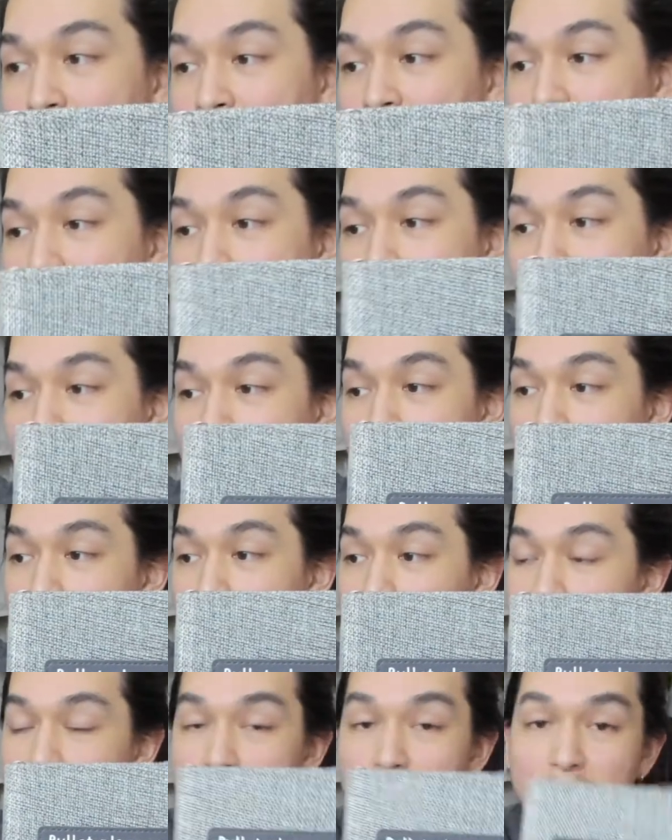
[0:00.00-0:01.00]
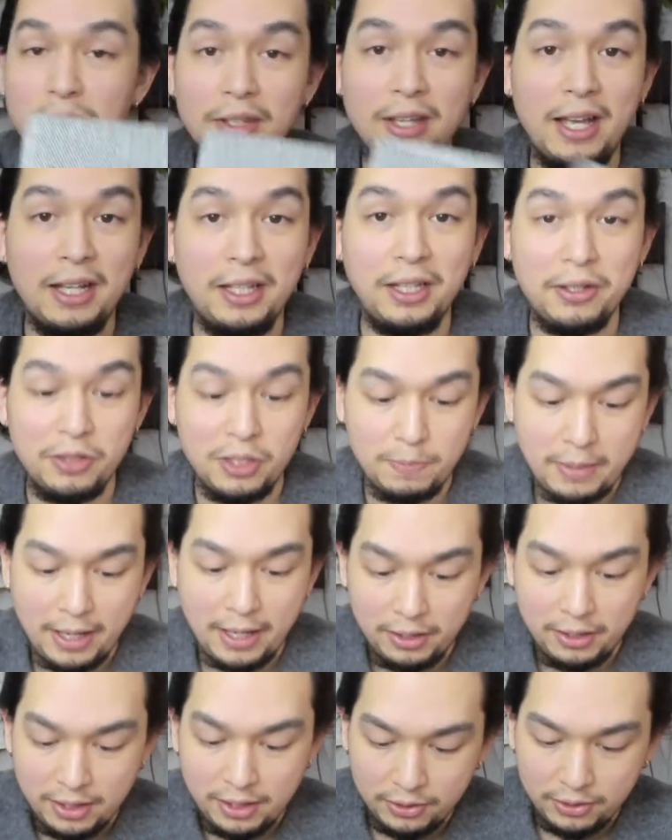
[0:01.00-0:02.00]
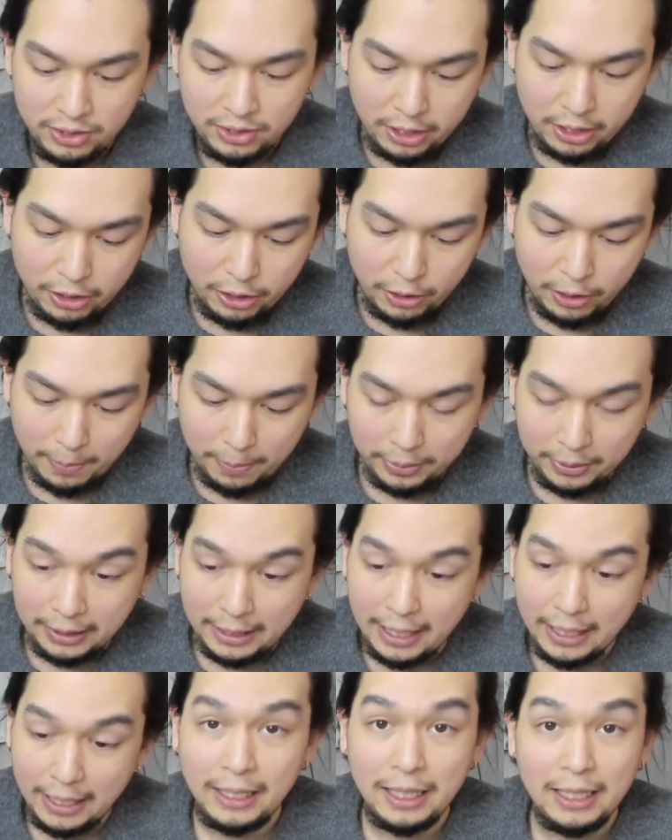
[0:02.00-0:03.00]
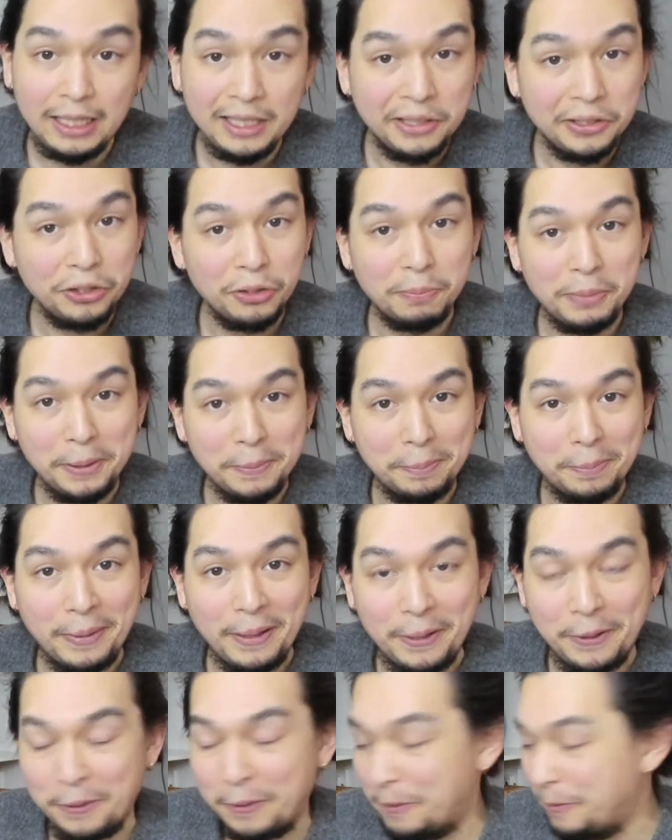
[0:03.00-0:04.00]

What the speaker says: because I need to spend this year planning a little bit better.